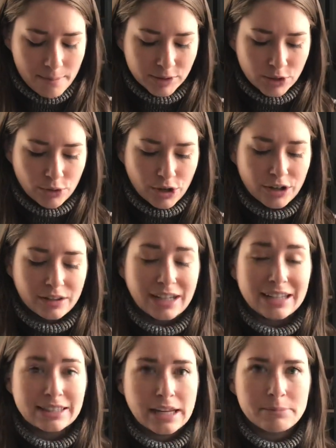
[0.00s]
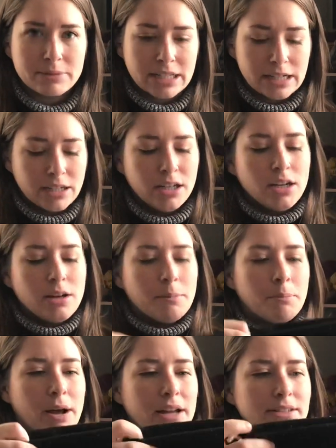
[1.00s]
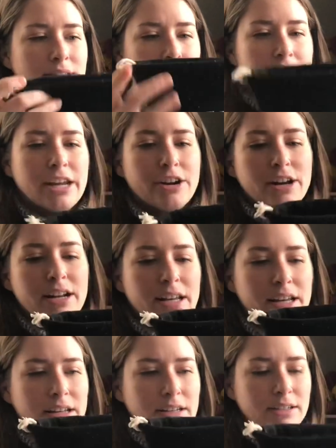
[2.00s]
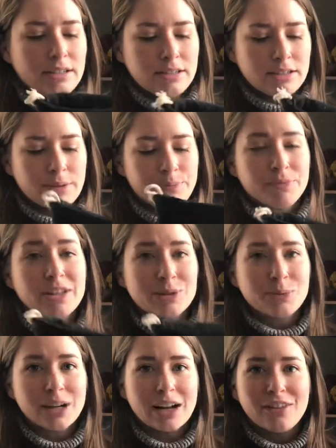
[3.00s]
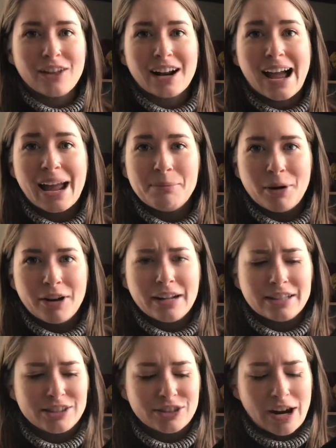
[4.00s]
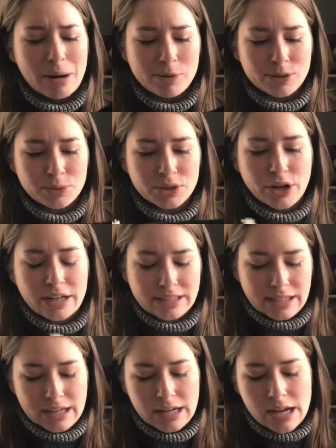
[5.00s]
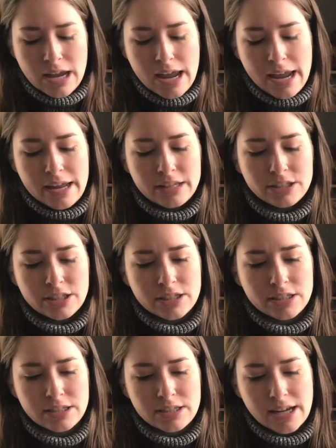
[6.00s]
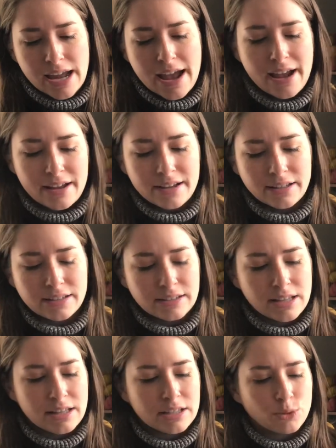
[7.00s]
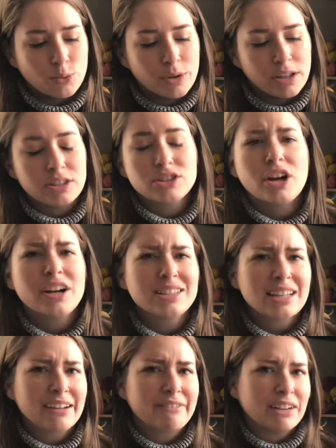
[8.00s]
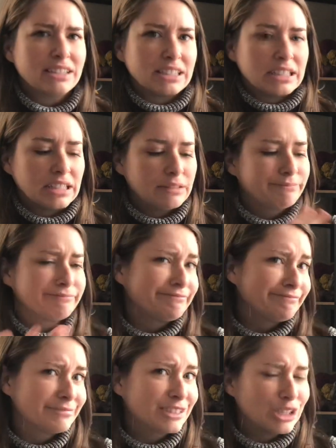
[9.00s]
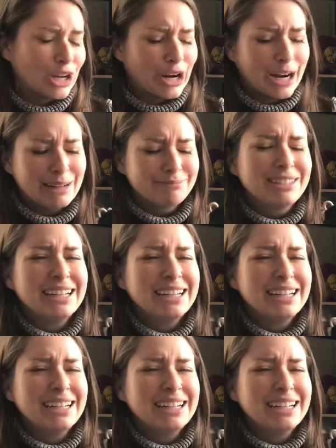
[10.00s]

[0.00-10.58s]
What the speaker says: So currently it's empty, but here it is. This one got a lot of hype on Instagram, which was crazy. It just has this really, sorry it's like fuzzy, sorry.